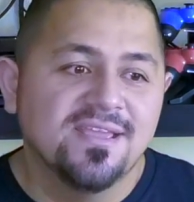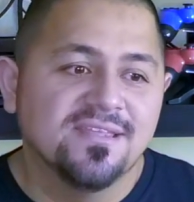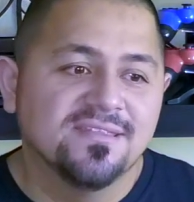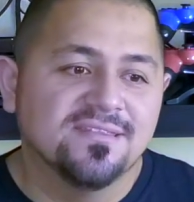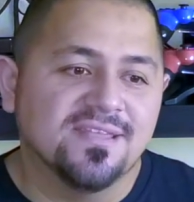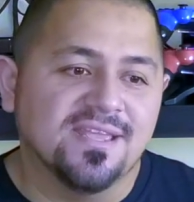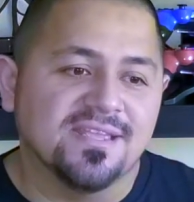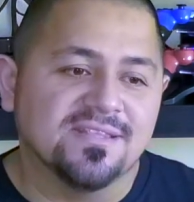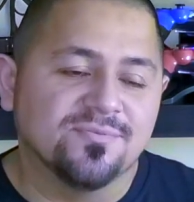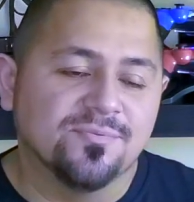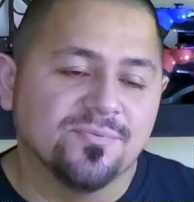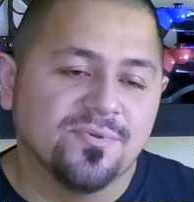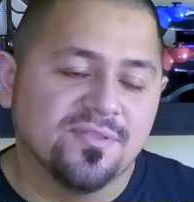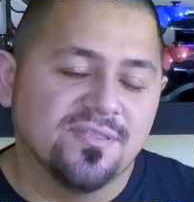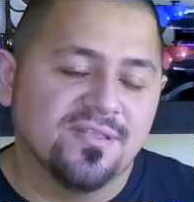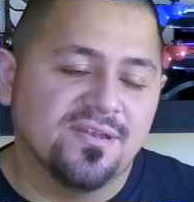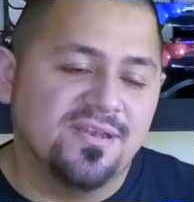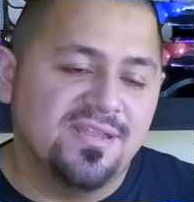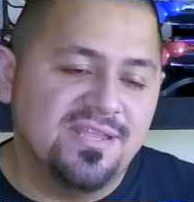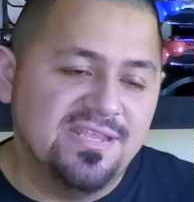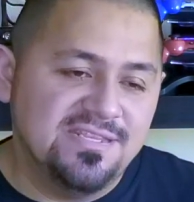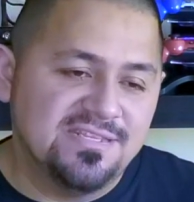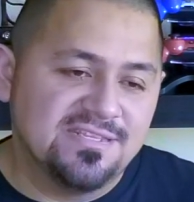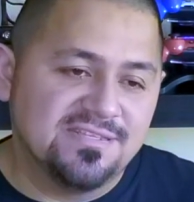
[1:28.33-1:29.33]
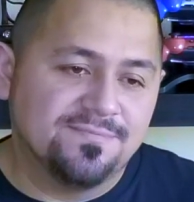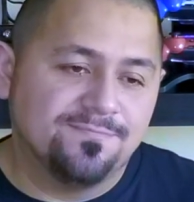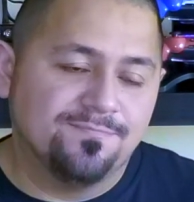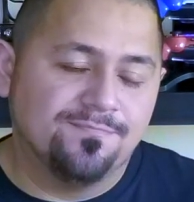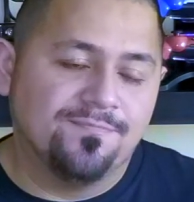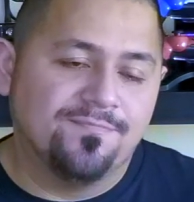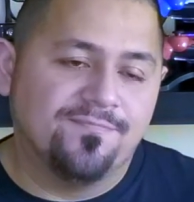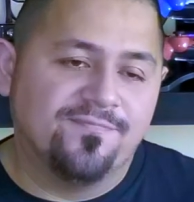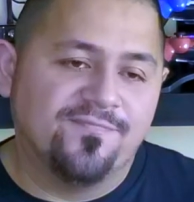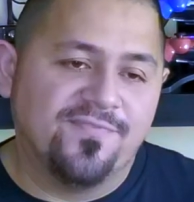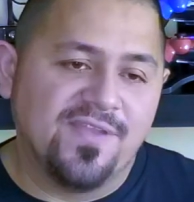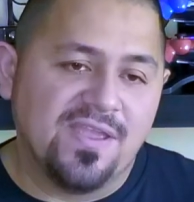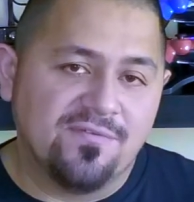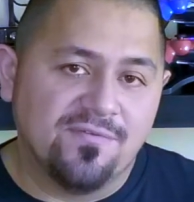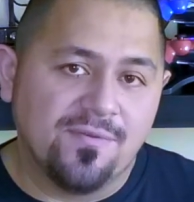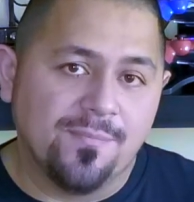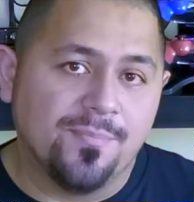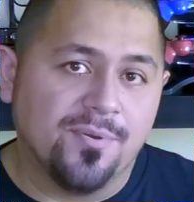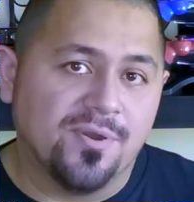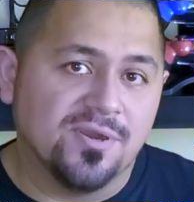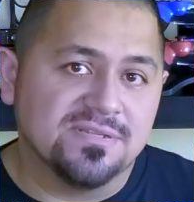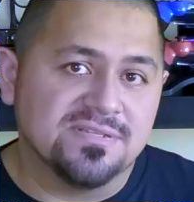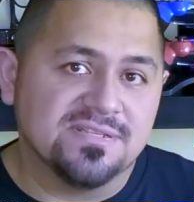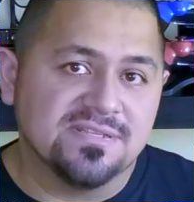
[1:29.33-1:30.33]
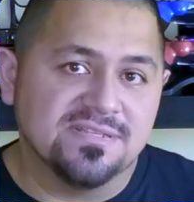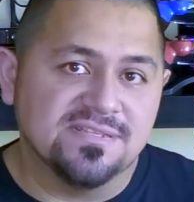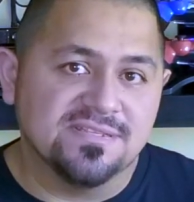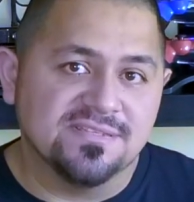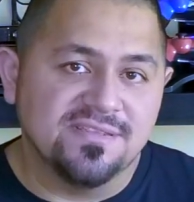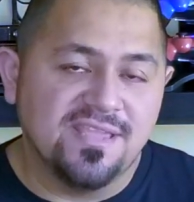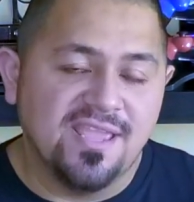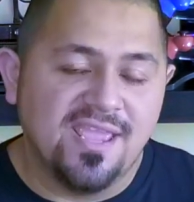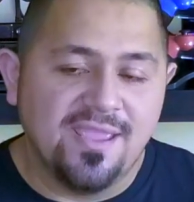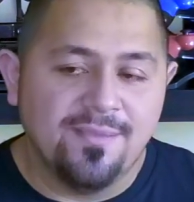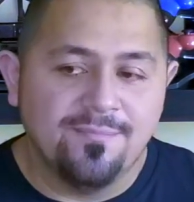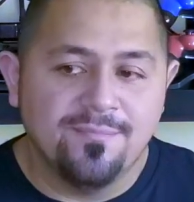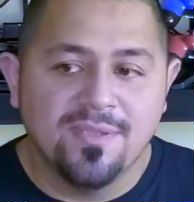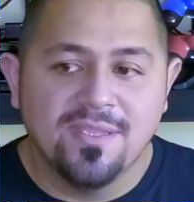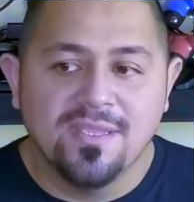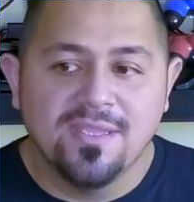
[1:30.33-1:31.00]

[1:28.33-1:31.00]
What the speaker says: That's one of the least favorite parts in this game.